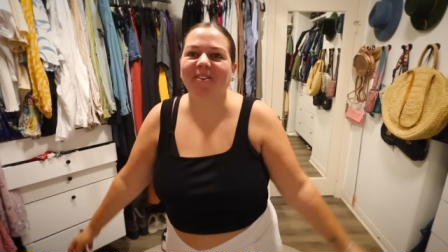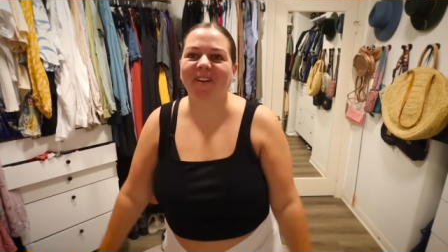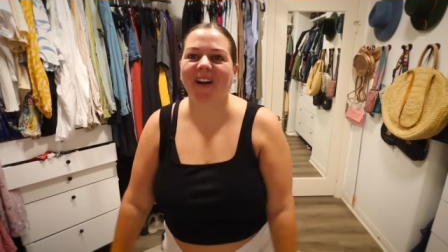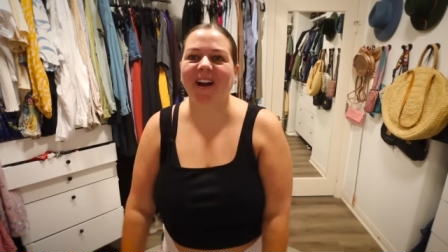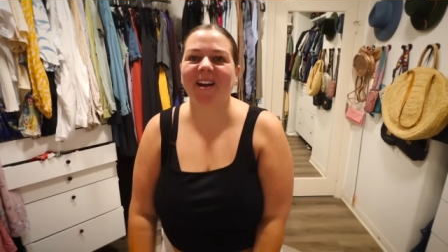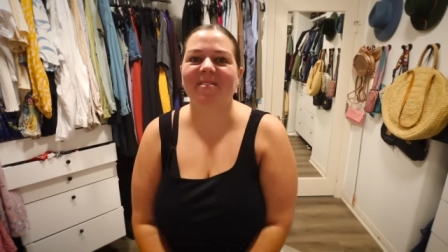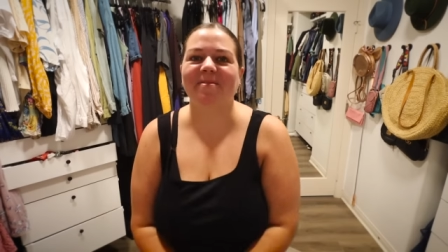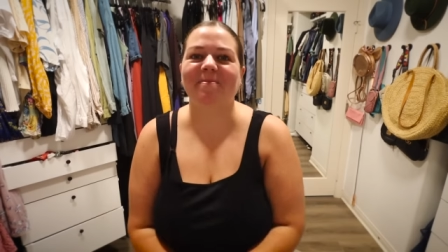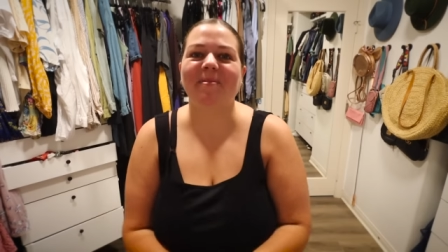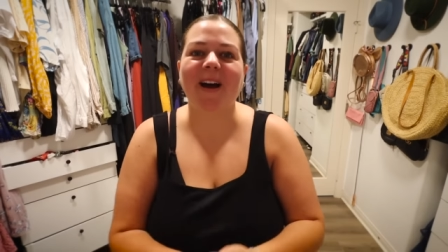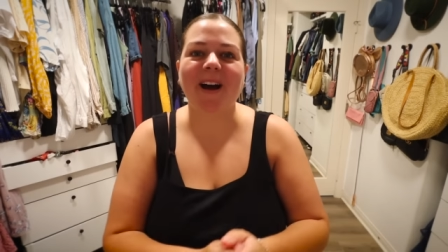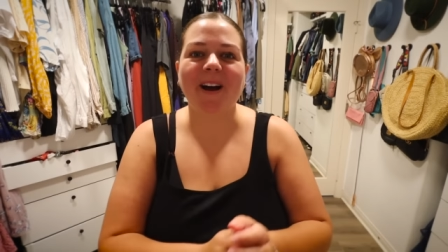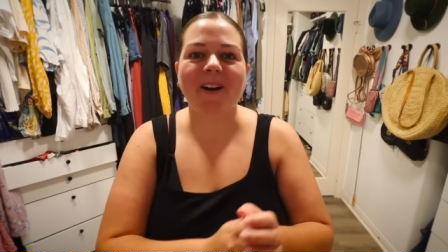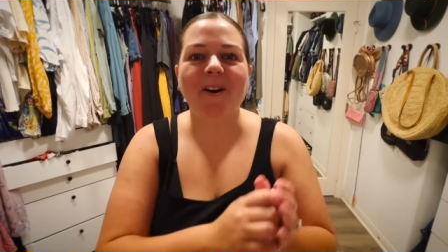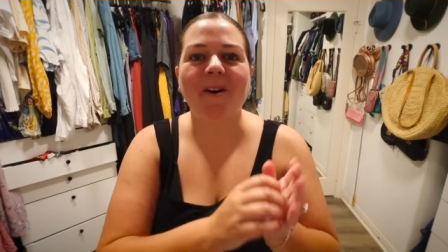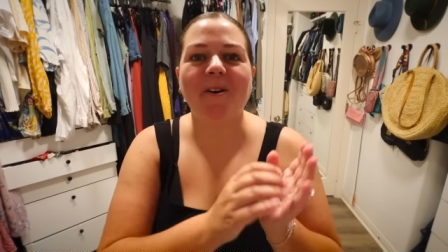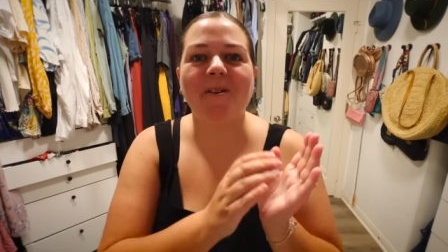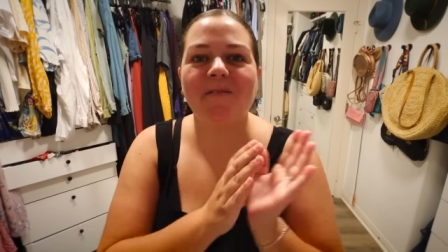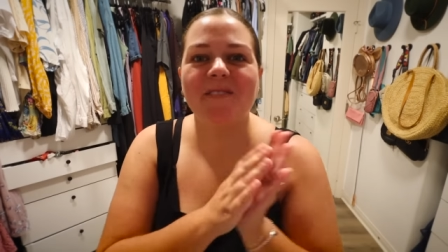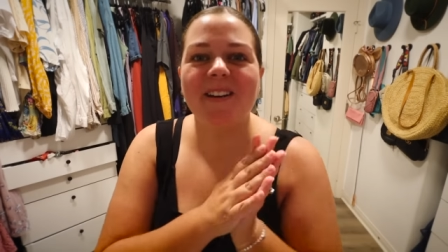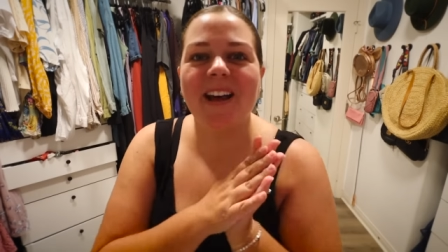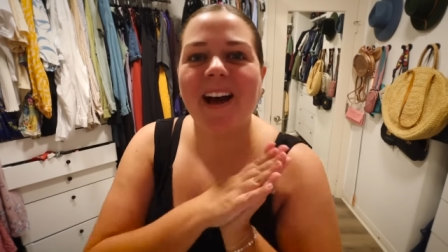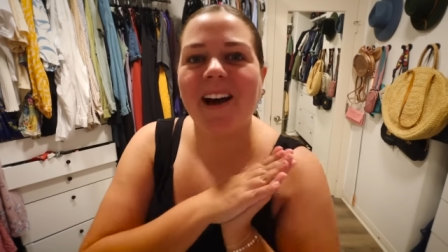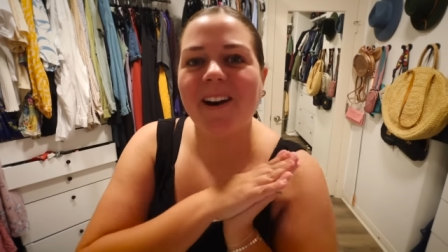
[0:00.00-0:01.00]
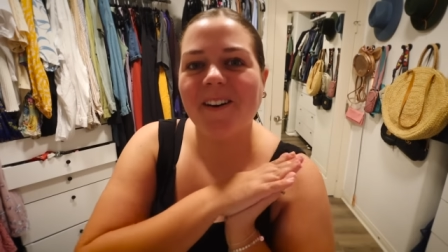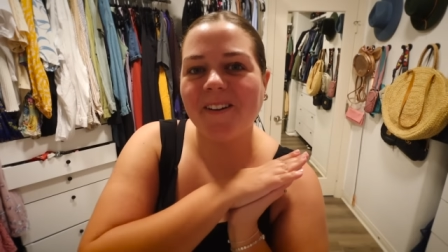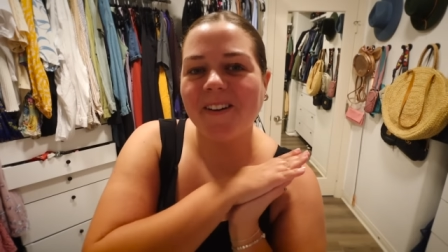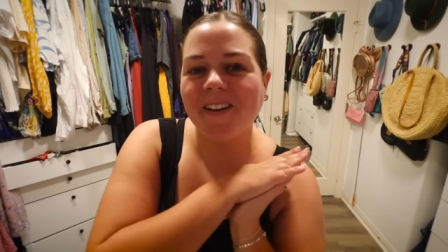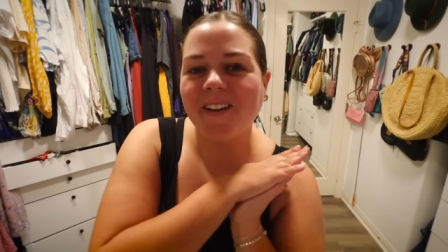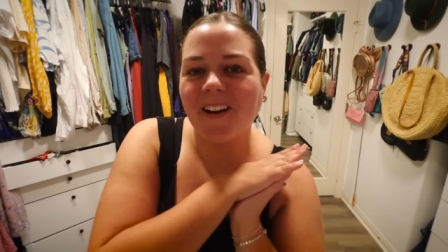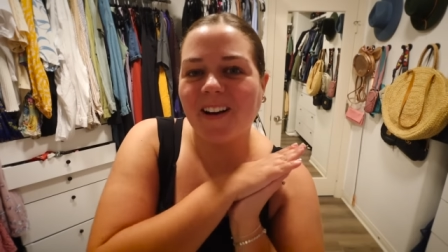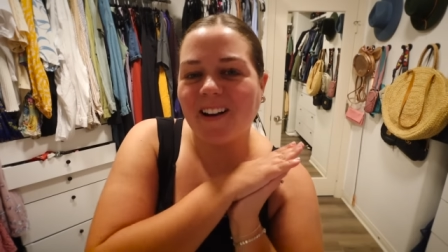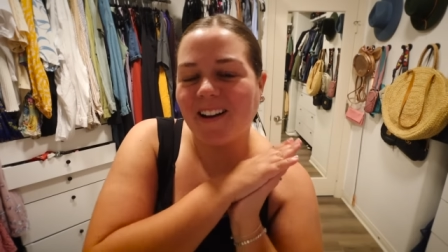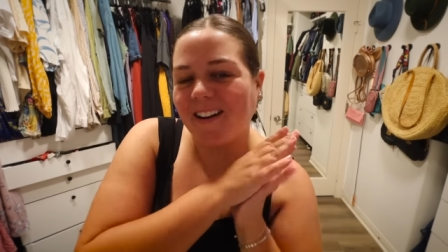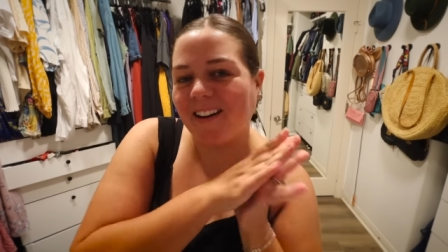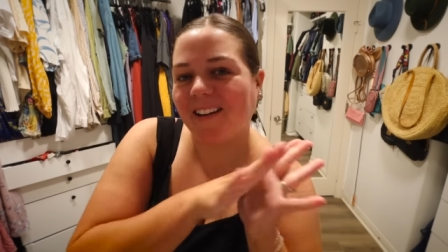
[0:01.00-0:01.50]
right, back home now.
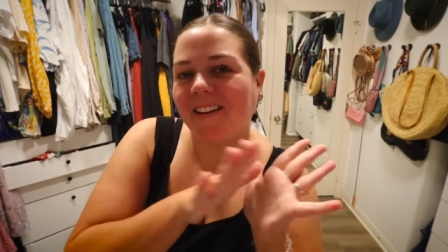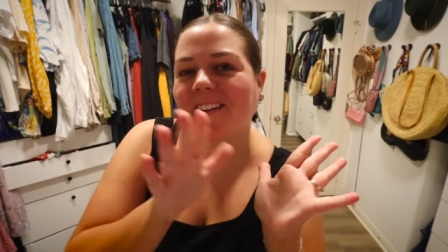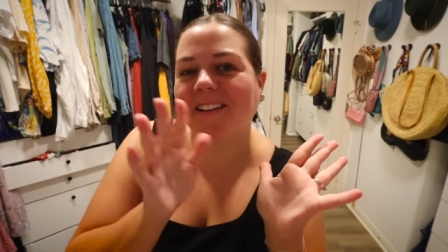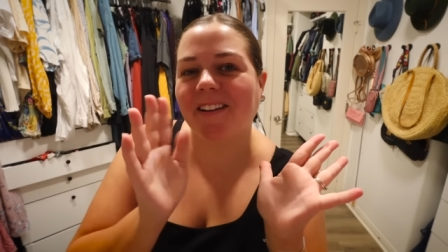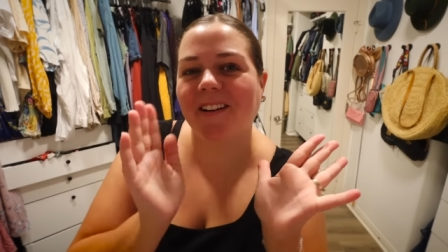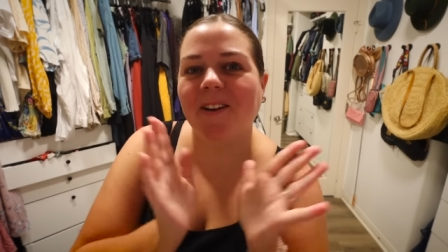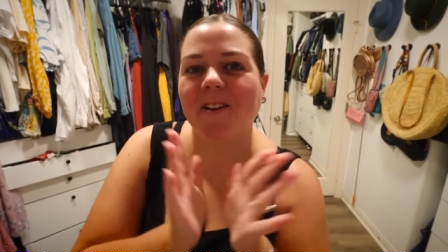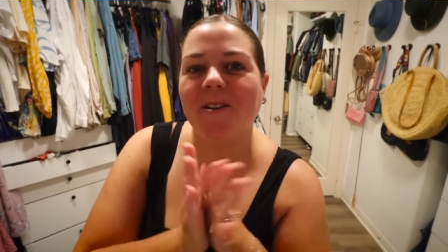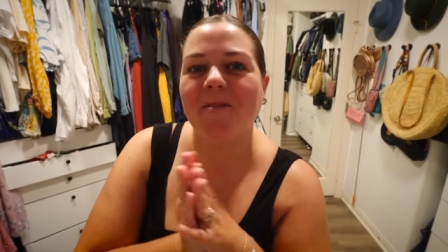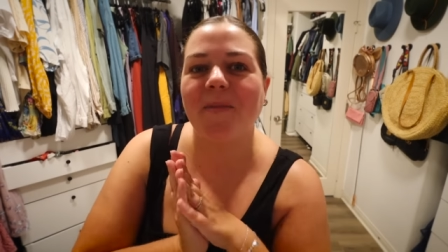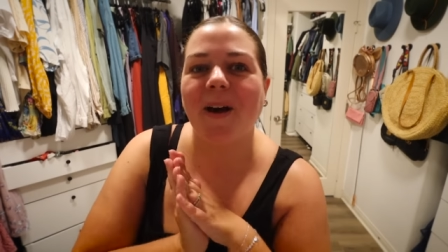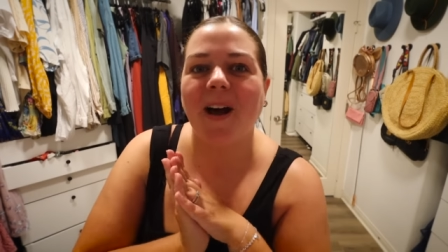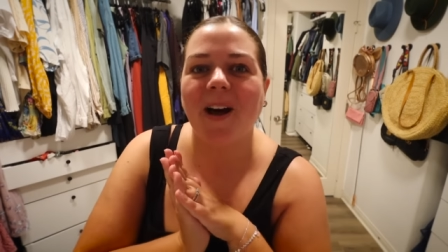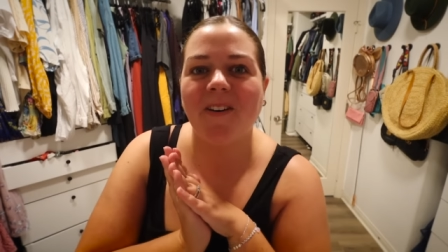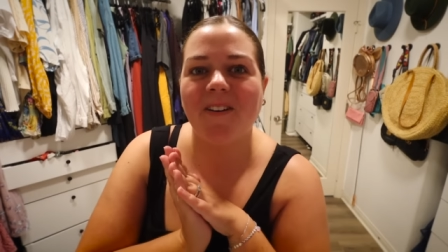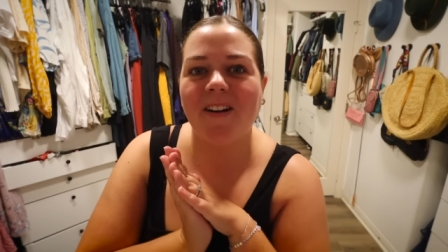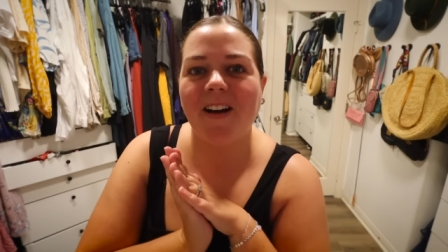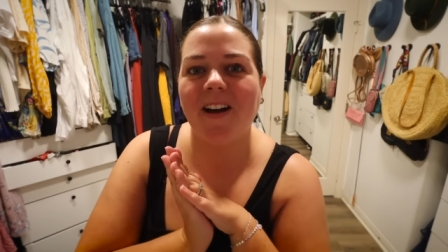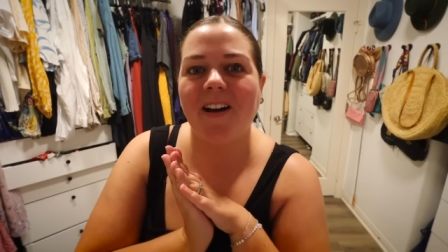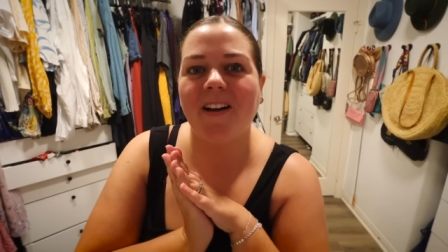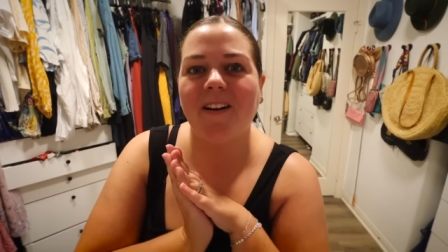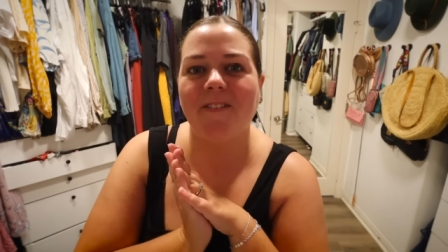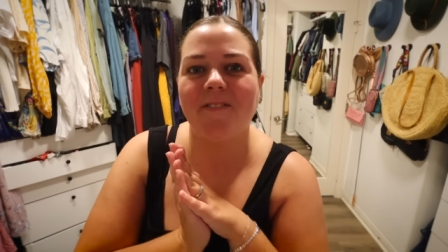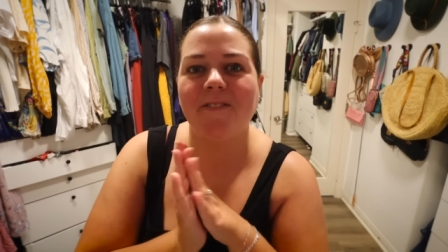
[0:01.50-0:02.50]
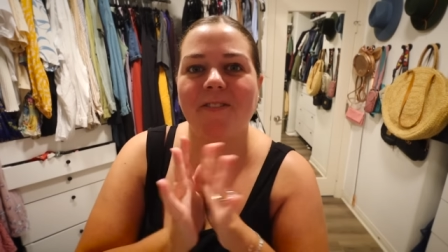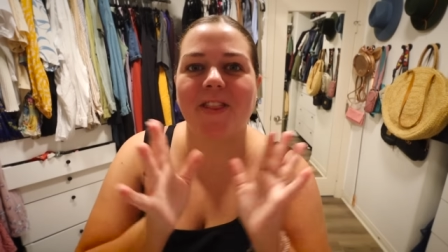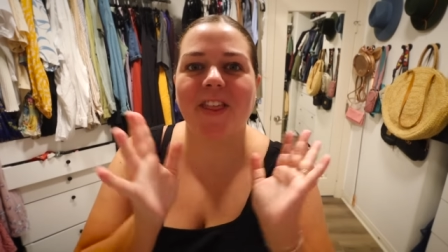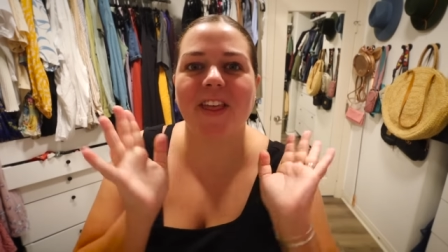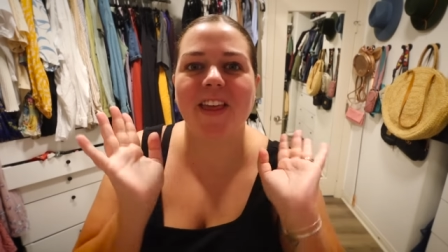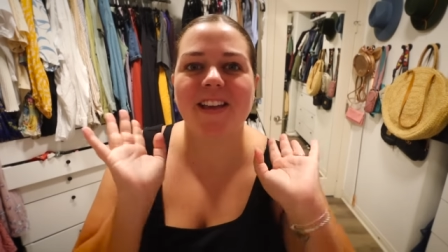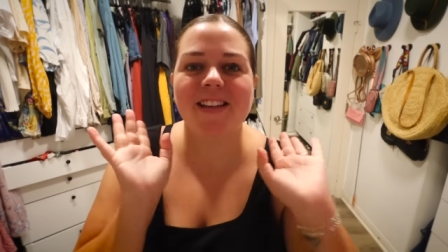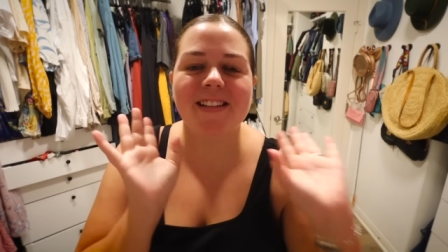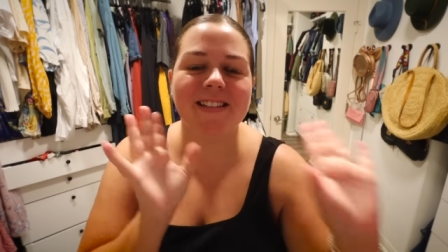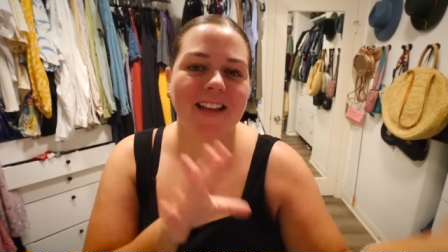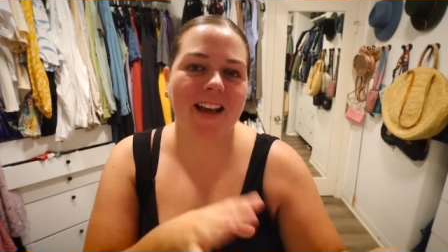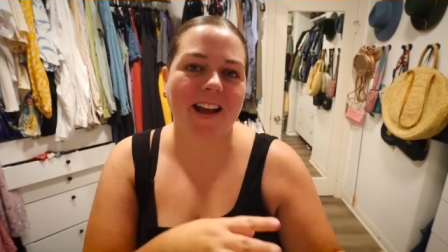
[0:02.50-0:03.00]
Got a good amount of
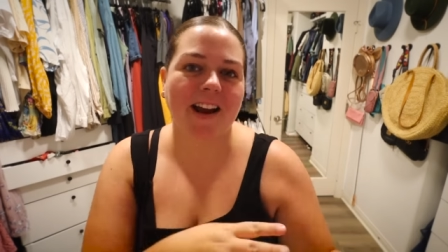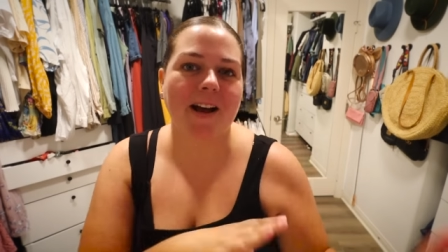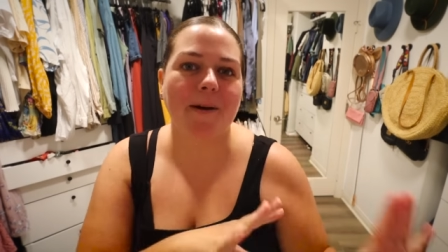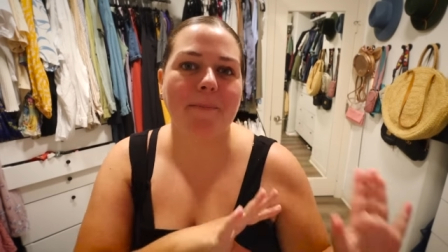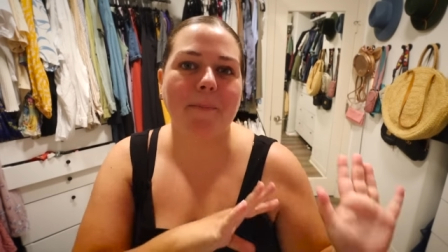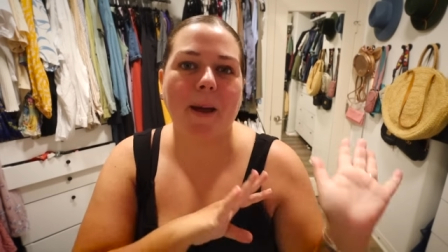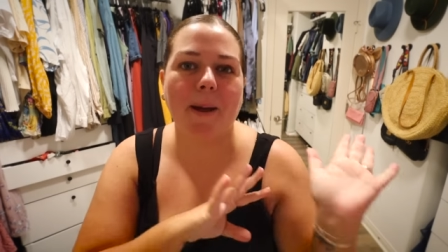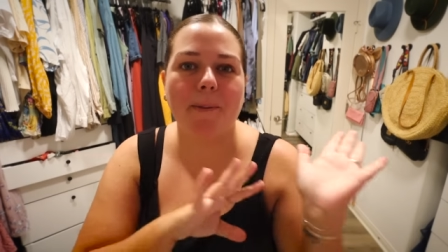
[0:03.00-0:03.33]
the setup